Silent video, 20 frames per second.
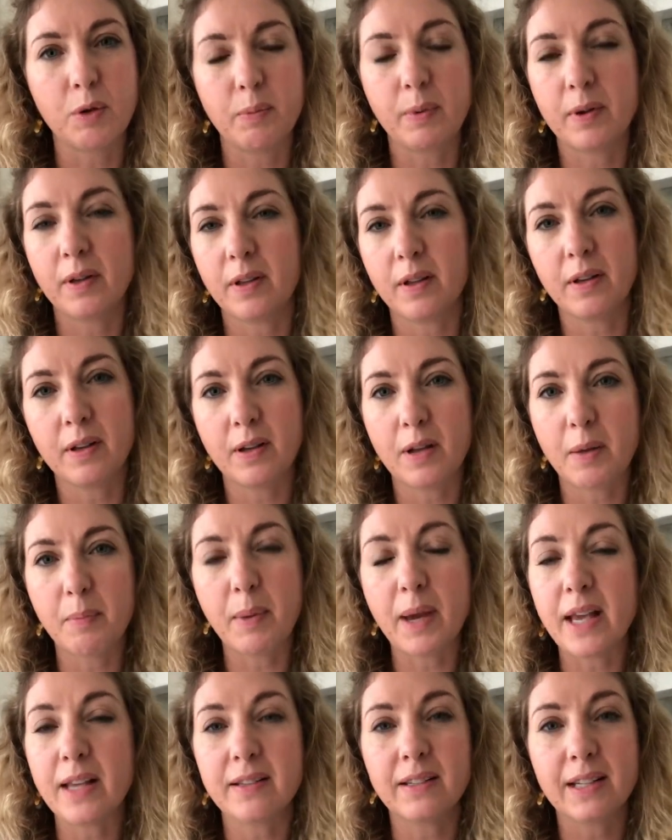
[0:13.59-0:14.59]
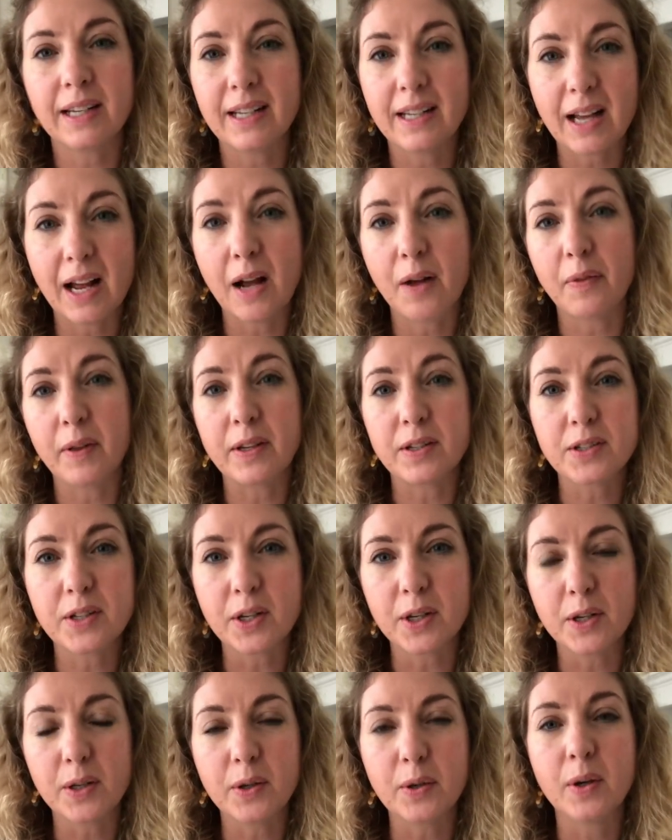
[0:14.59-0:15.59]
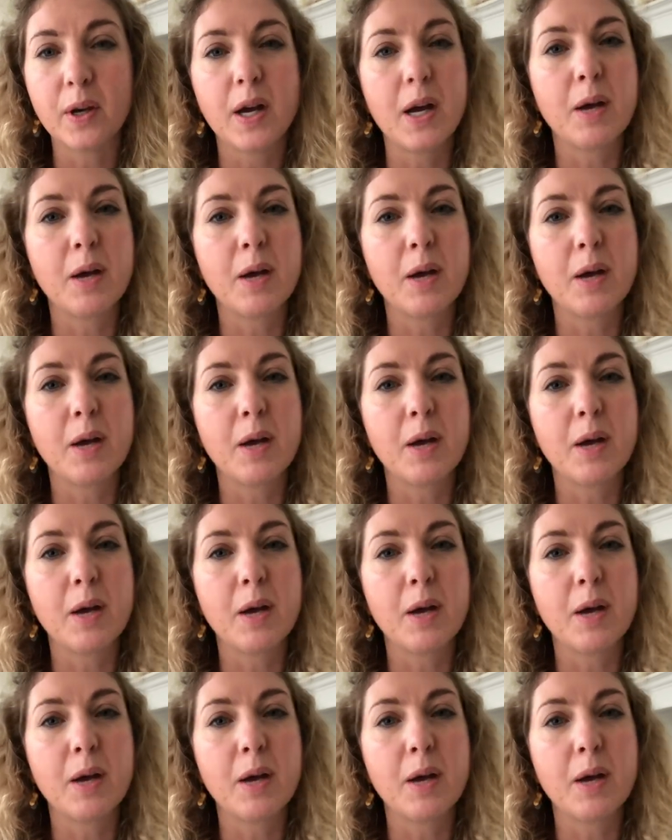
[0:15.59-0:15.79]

but amazingly now they do.